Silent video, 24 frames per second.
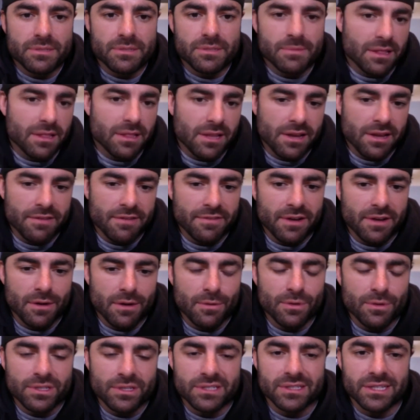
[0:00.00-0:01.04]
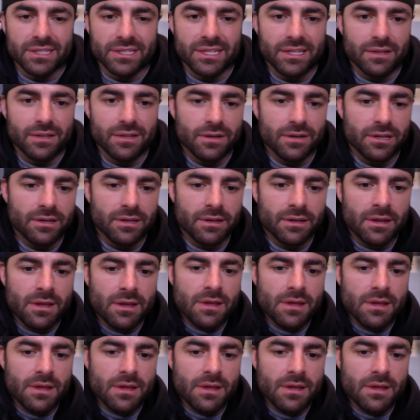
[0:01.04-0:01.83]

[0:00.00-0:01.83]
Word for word: in my life, I always lean on